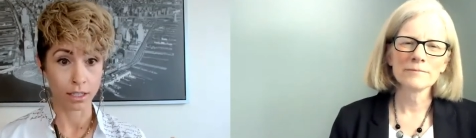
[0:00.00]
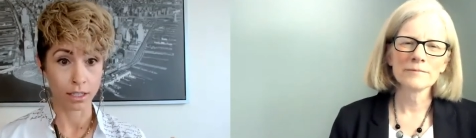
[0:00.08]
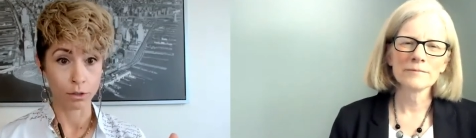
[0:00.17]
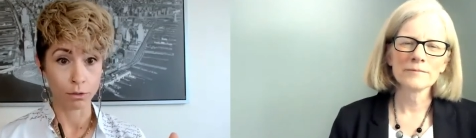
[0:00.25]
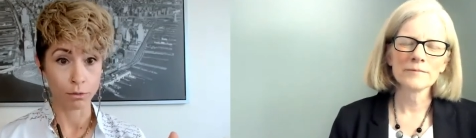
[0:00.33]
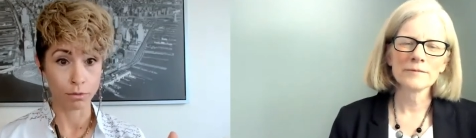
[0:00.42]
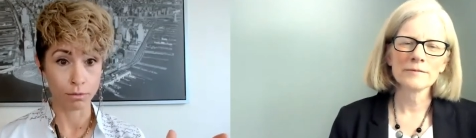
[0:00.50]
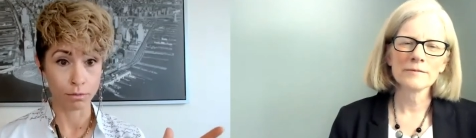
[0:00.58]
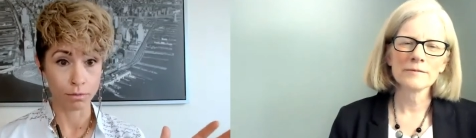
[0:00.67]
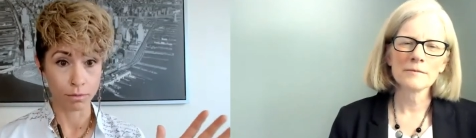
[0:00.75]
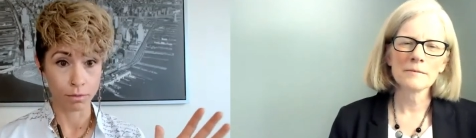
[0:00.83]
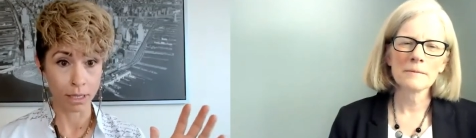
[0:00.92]
Speaker 1: and you
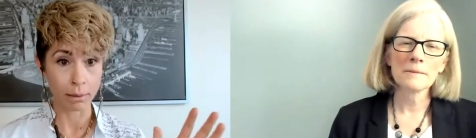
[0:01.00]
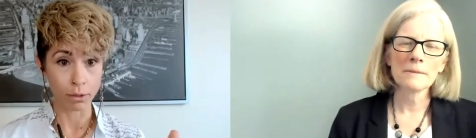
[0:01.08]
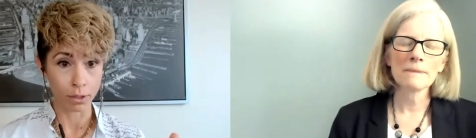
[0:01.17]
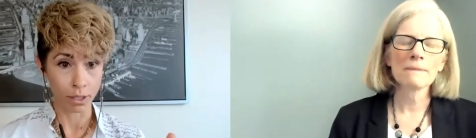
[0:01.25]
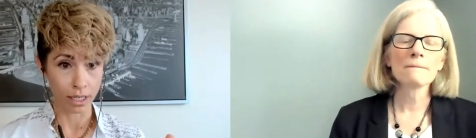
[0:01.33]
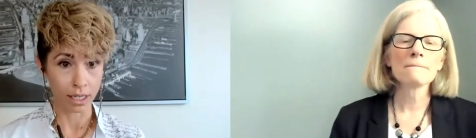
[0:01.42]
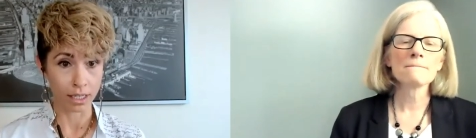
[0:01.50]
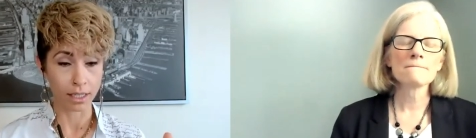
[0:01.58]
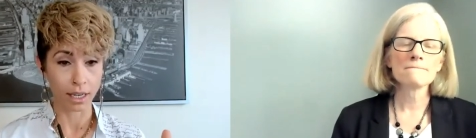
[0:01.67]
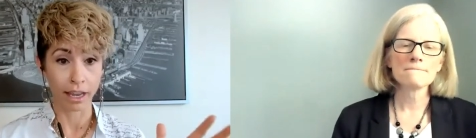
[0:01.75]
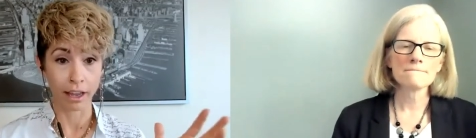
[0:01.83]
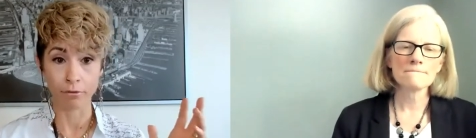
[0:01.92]
people in it
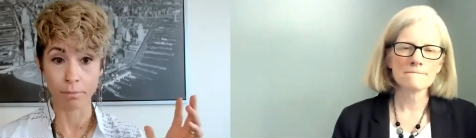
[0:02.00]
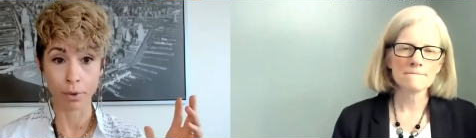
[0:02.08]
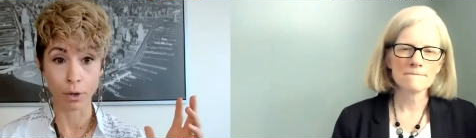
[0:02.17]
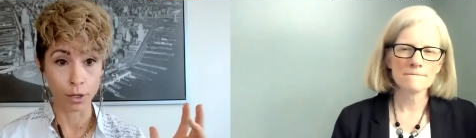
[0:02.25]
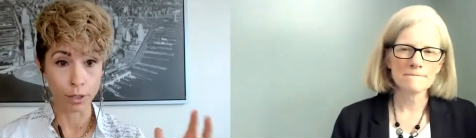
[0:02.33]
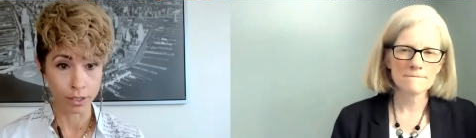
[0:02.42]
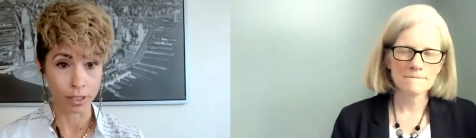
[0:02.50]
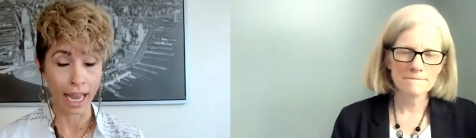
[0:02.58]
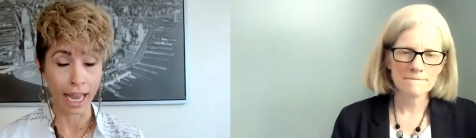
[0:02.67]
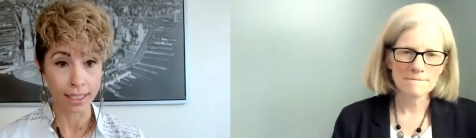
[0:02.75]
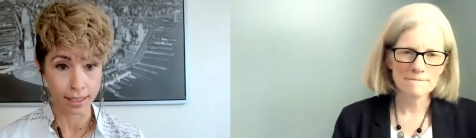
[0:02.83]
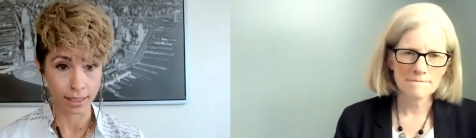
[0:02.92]
have personal
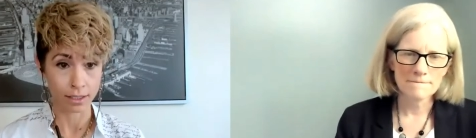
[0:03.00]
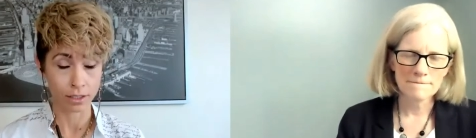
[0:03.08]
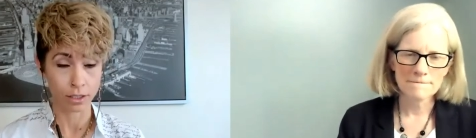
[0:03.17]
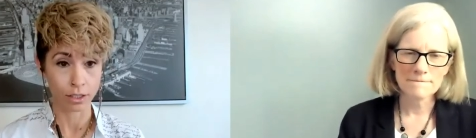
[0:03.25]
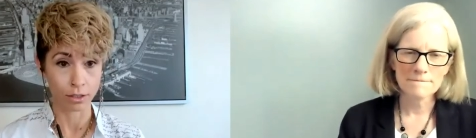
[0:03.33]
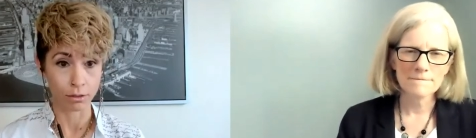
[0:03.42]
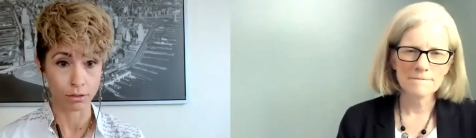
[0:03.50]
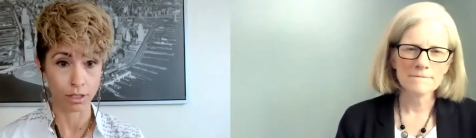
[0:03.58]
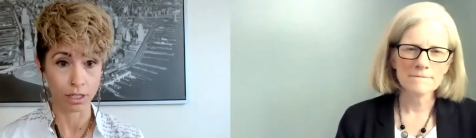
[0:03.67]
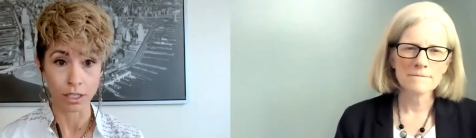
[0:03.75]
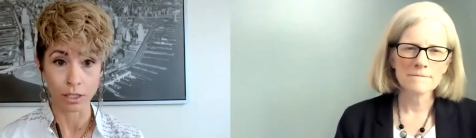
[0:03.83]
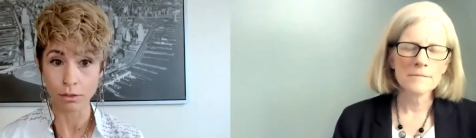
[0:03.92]
access to you.
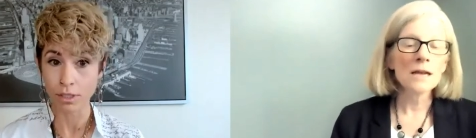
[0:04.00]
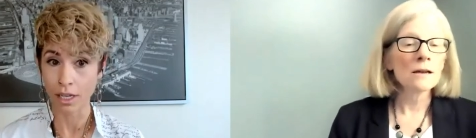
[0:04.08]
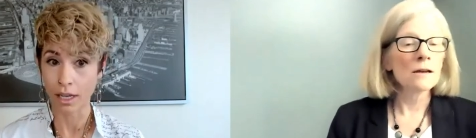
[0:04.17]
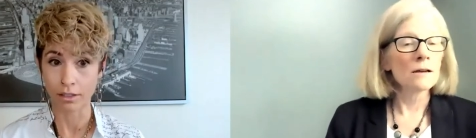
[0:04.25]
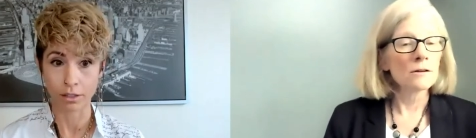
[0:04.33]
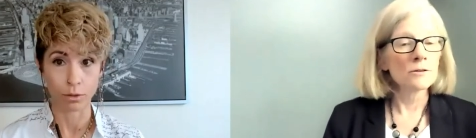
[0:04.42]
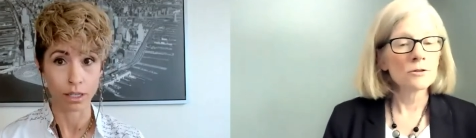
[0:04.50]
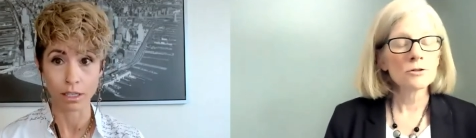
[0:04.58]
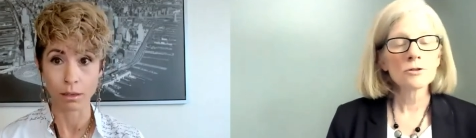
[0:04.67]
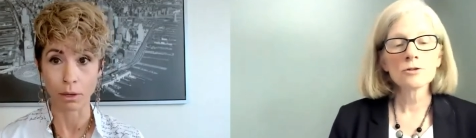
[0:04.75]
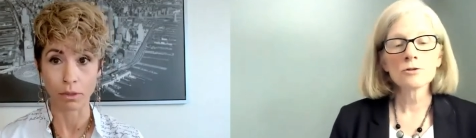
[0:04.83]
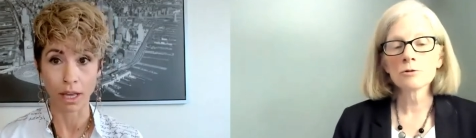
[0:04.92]
Can you tell us quickly
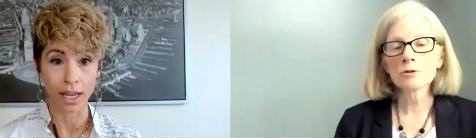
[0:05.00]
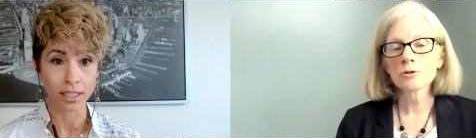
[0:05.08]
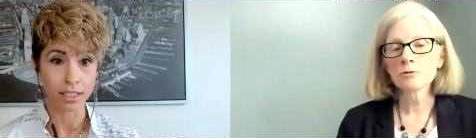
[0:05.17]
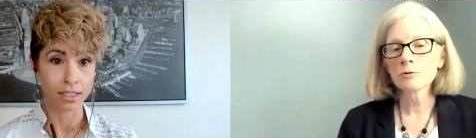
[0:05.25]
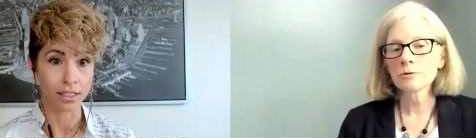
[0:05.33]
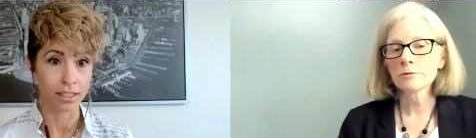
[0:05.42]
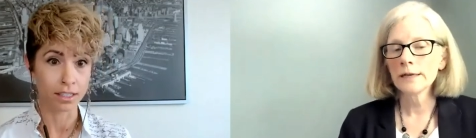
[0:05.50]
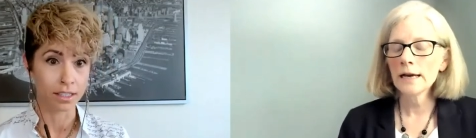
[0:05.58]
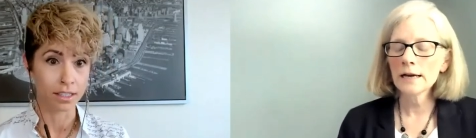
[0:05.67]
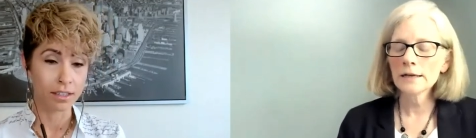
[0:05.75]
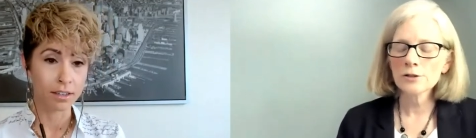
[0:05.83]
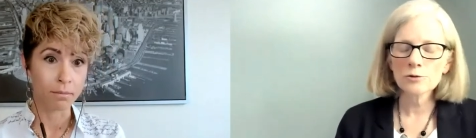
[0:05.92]
about that?
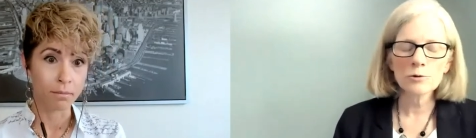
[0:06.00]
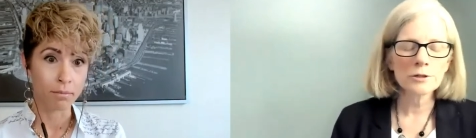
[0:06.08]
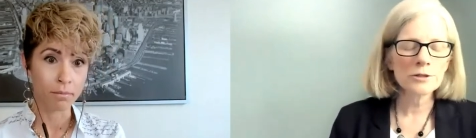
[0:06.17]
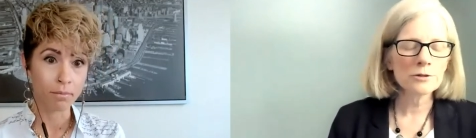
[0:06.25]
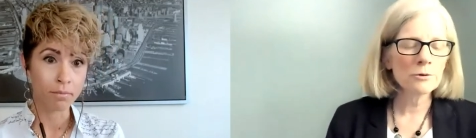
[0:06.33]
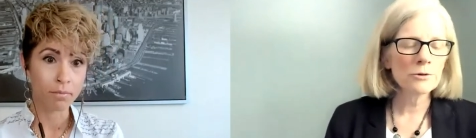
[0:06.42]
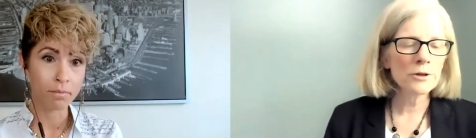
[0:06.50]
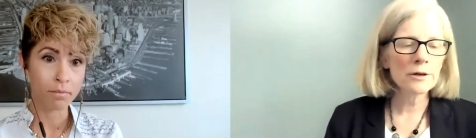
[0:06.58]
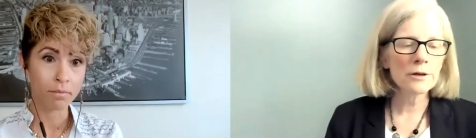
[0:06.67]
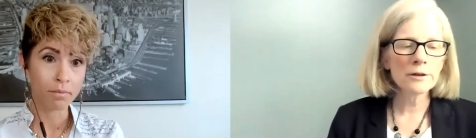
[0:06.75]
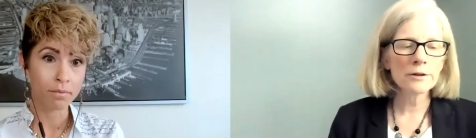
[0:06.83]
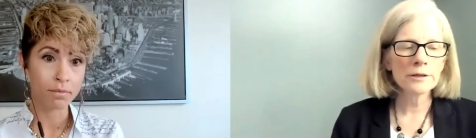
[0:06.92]
Speaker 2: Yeah, sure. So
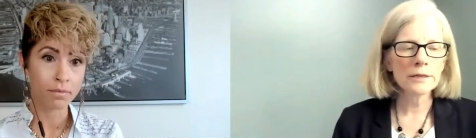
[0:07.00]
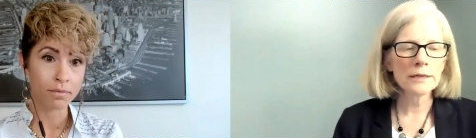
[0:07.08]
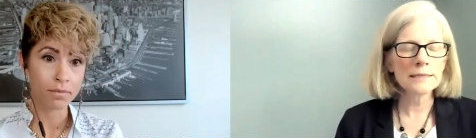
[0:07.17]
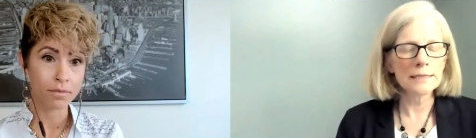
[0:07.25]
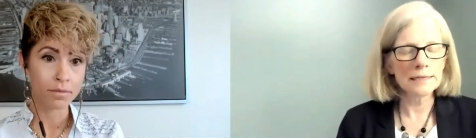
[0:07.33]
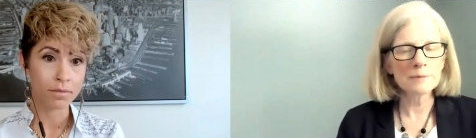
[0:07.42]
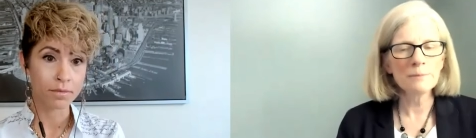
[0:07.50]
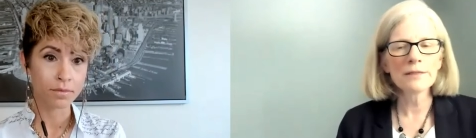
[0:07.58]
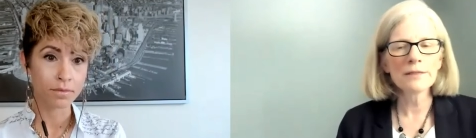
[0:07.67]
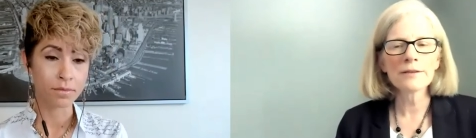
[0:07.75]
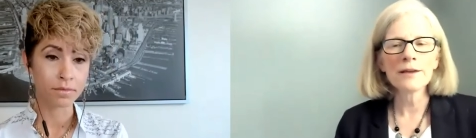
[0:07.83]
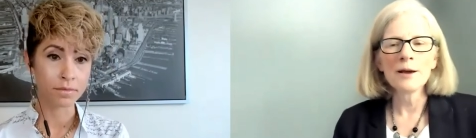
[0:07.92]
the the six
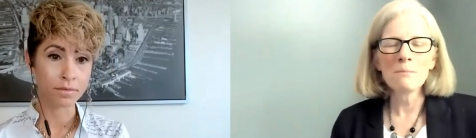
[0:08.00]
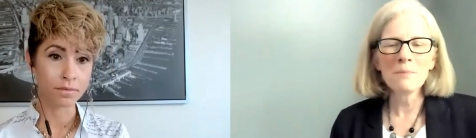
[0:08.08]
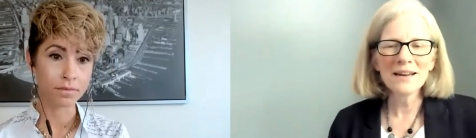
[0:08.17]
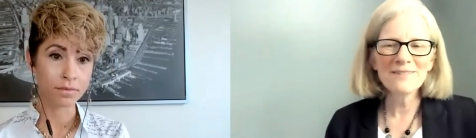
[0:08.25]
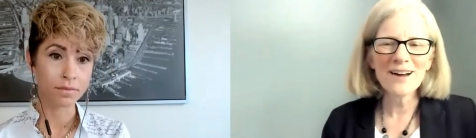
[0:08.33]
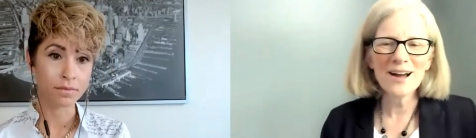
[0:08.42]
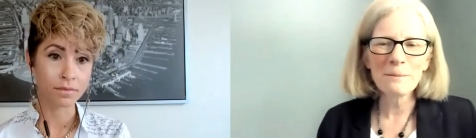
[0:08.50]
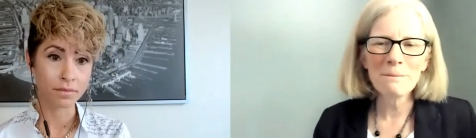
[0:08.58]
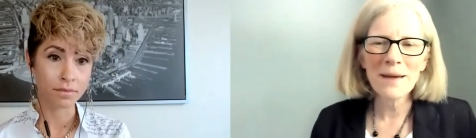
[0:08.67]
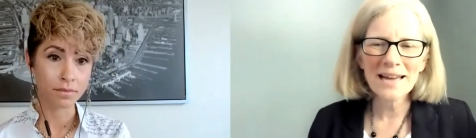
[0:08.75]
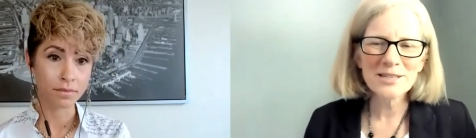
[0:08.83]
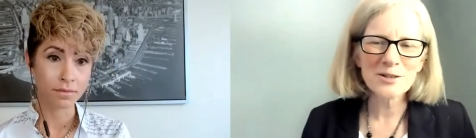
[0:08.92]
month Money Vibe
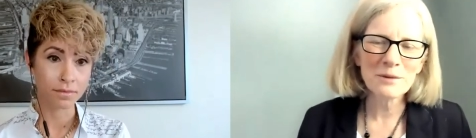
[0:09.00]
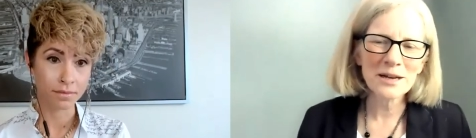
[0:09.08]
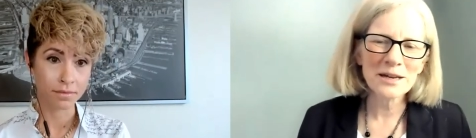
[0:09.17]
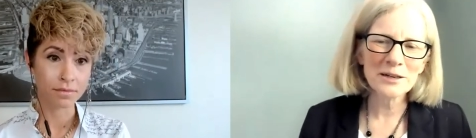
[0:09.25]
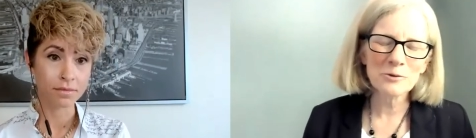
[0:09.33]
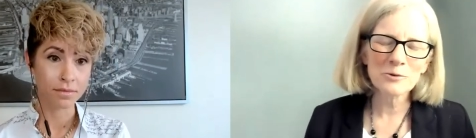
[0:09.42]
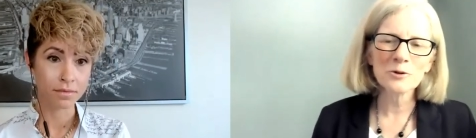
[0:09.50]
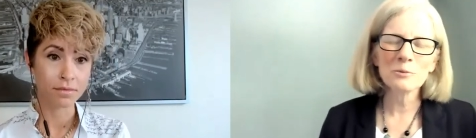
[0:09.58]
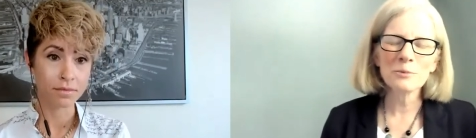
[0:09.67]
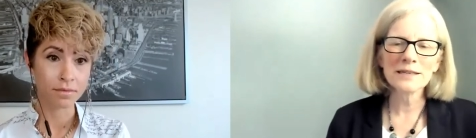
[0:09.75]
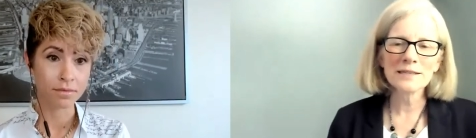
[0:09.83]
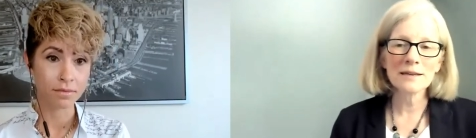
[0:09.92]
Mastermind group
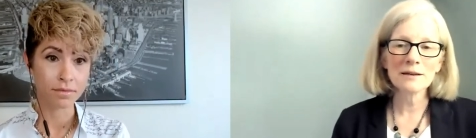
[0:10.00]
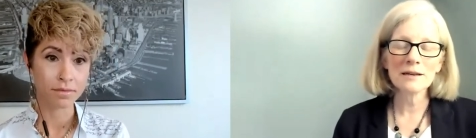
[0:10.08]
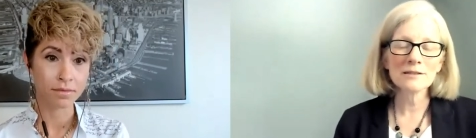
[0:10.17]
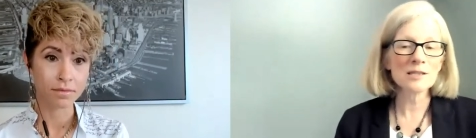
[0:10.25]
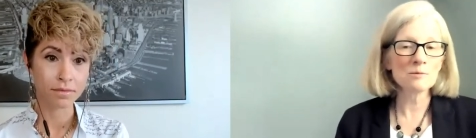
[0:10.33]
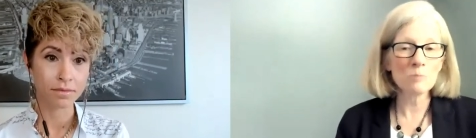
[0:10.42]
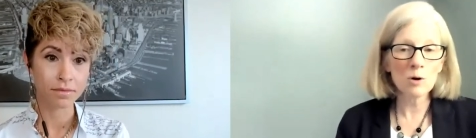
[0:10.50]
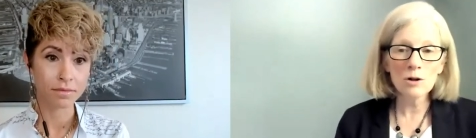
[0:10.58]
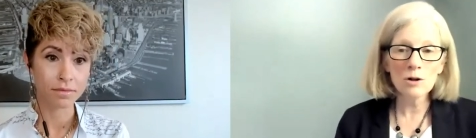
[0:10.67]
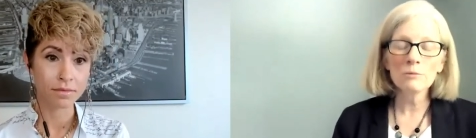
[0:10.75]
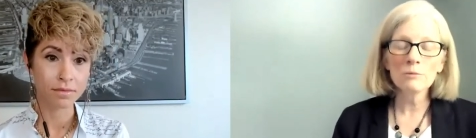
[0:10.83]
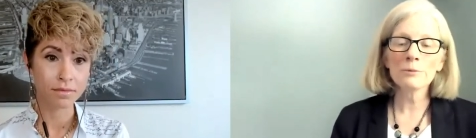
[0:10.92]
is a small,